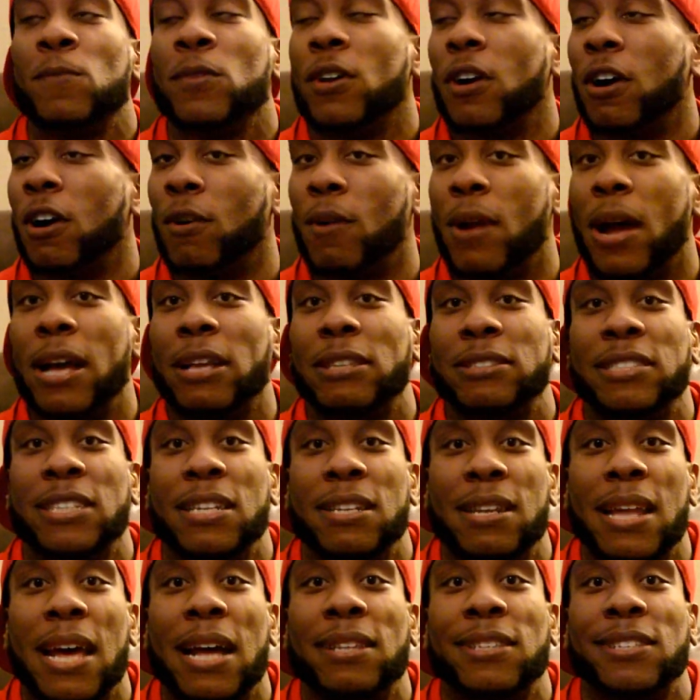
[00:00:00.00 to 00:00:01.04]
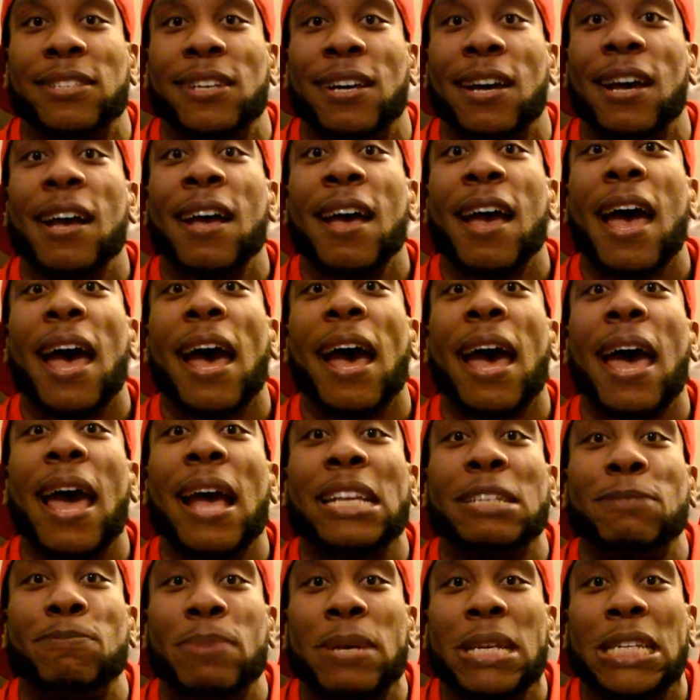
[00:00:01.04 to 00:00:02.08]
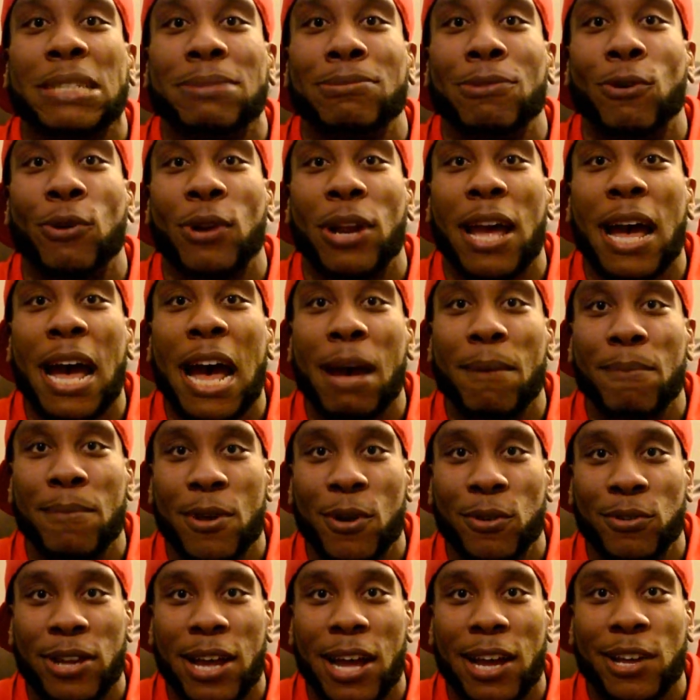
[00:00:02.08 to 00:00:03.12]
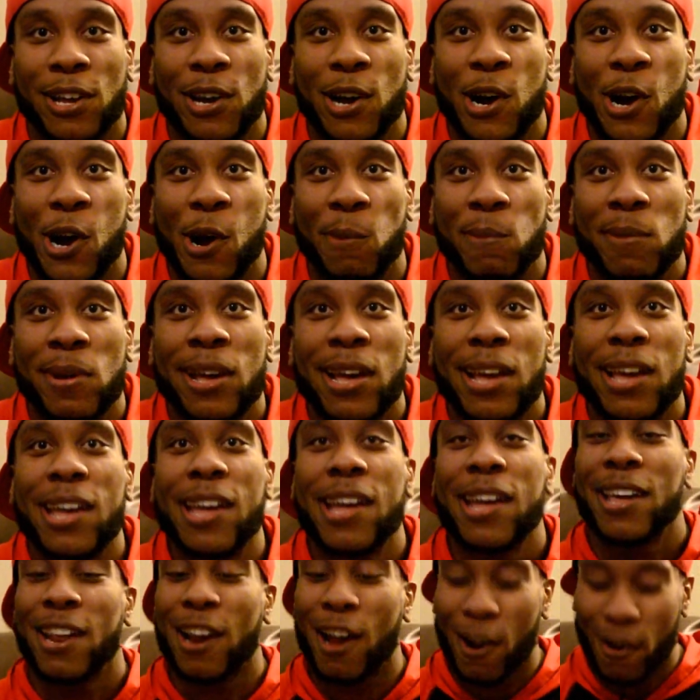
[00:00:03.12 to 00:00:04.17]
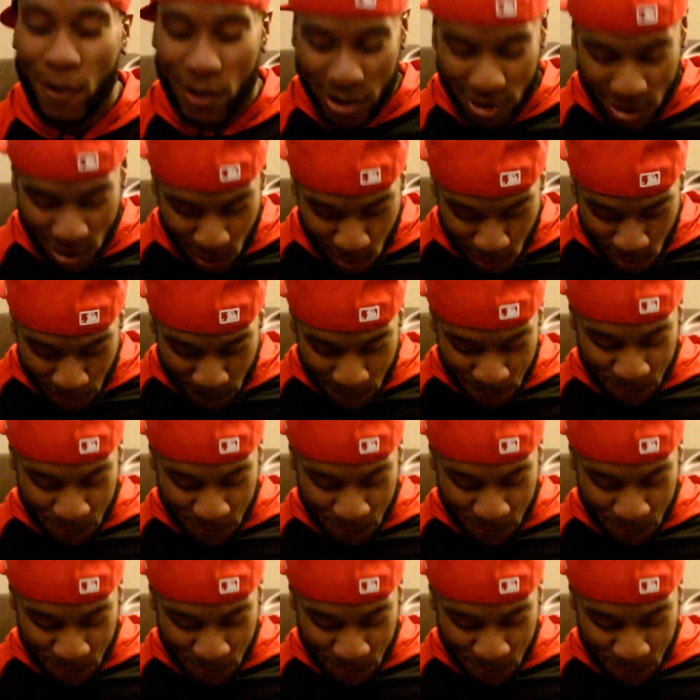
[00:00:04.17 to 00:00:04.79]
All right, send that to askbeastmode@hotmail.com. And I already know